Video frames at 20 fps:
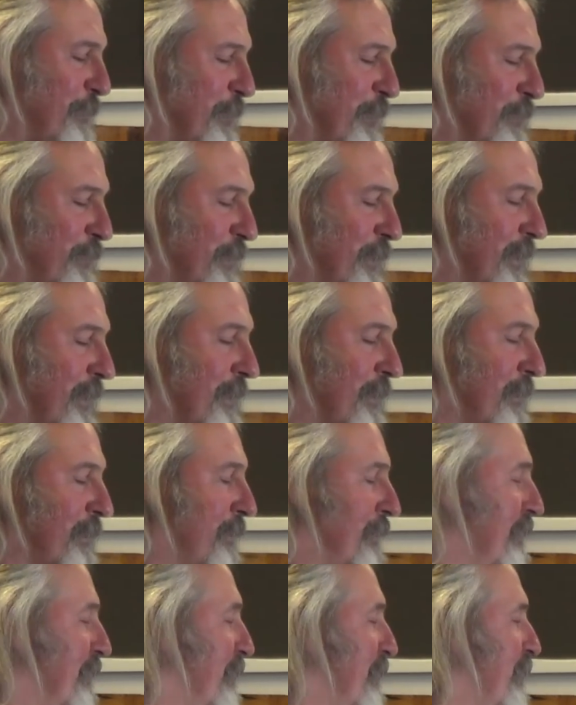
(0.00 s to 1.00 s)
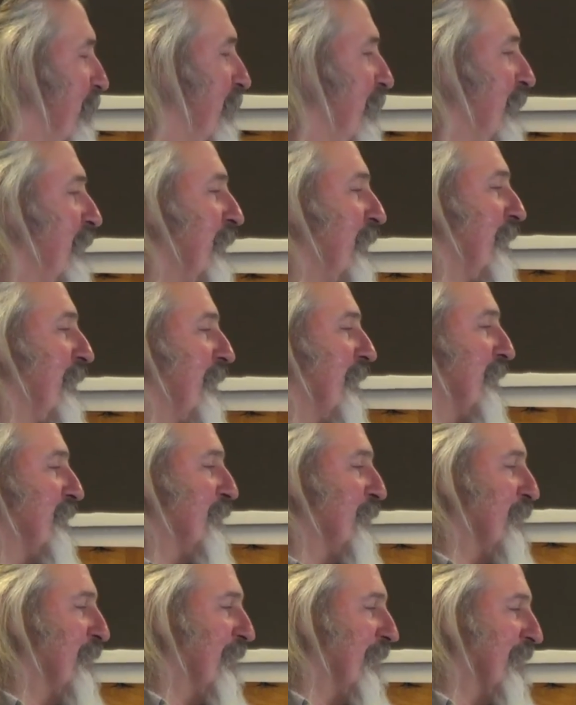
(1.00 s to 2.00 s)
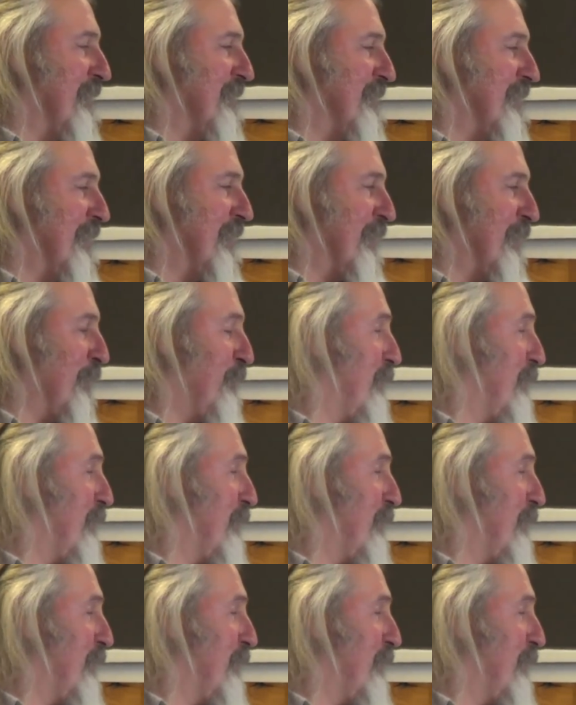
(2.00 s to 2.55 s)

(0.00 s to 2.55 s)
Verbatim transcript: well, fine. You know, that's, like I said, how they